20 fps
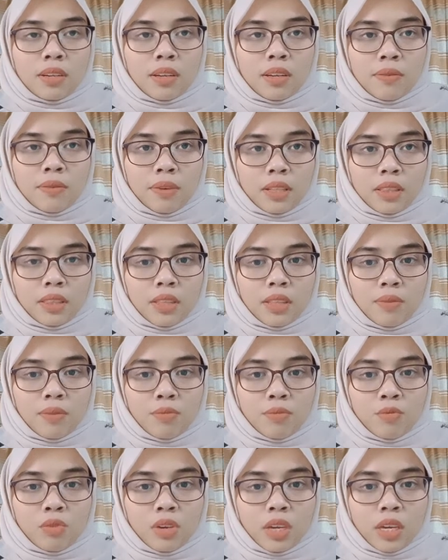effective
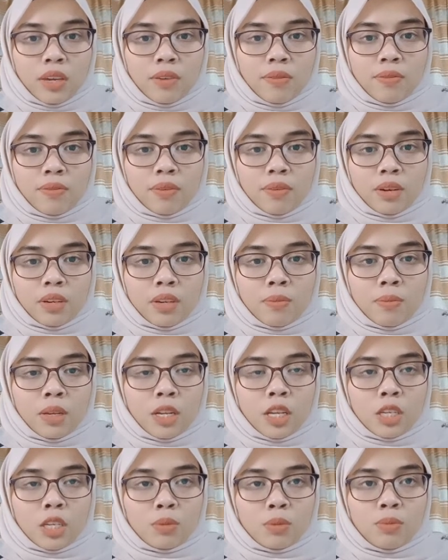way for the
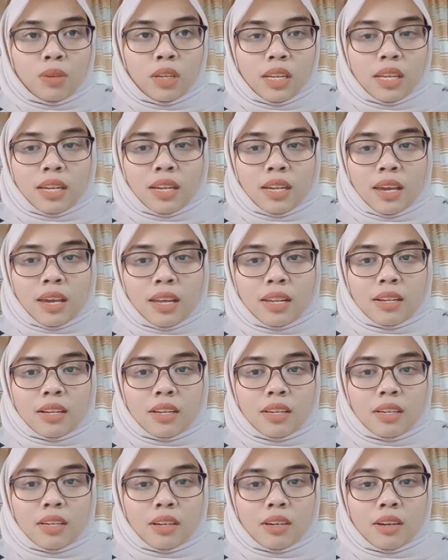management in
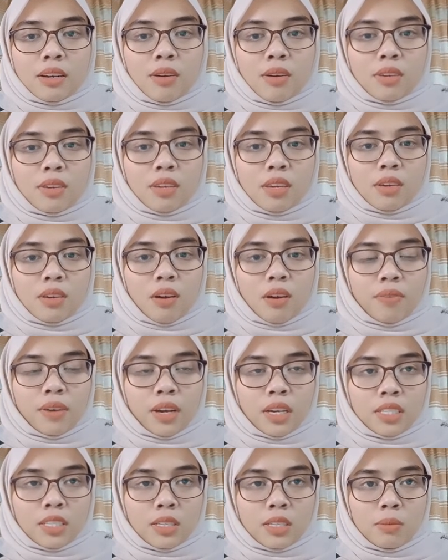handling the long queue of
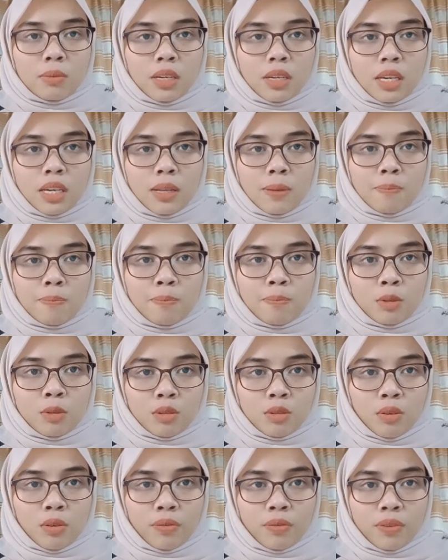customers in
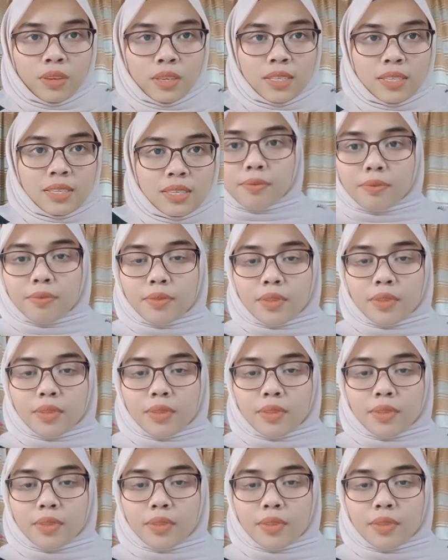post office.